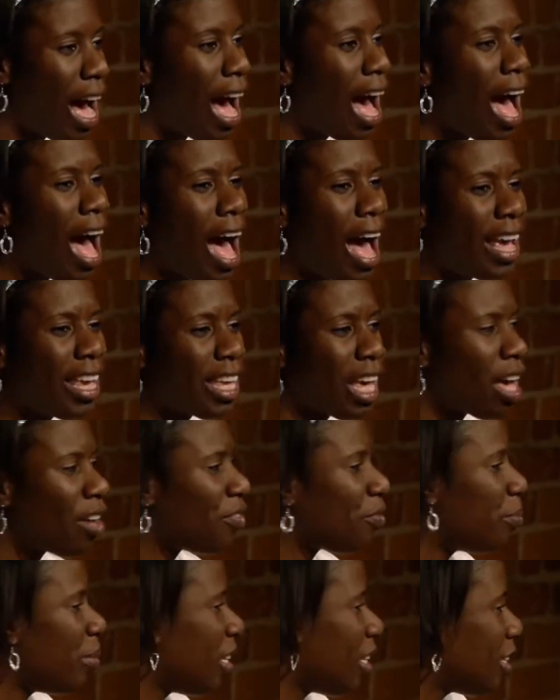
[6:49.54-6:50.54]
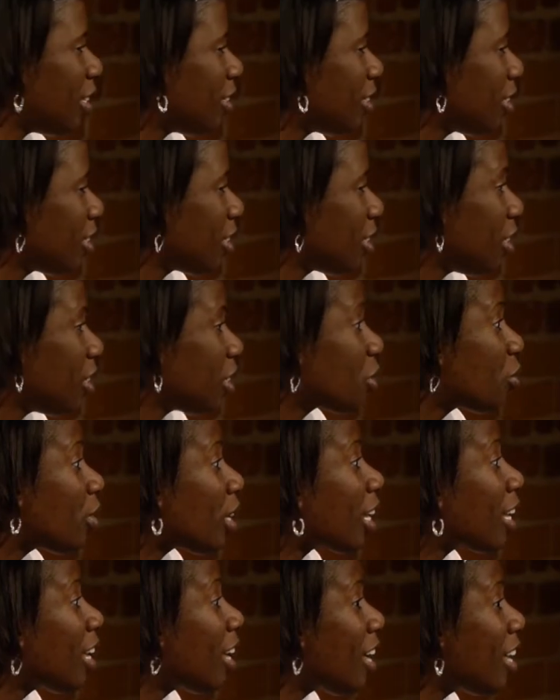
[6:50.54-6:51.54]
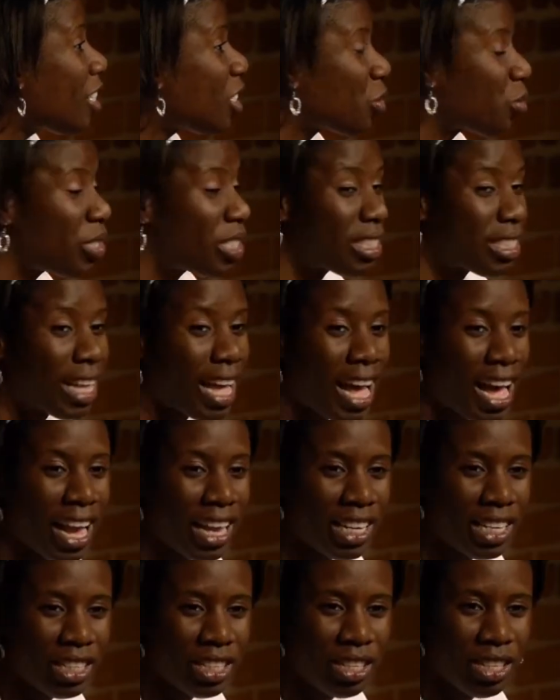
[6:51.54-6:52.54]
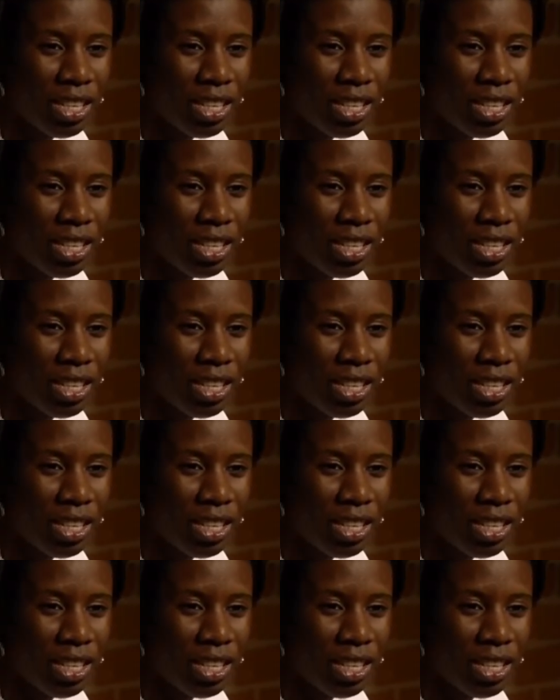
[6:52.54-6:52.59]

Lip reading: I have been to the countryside,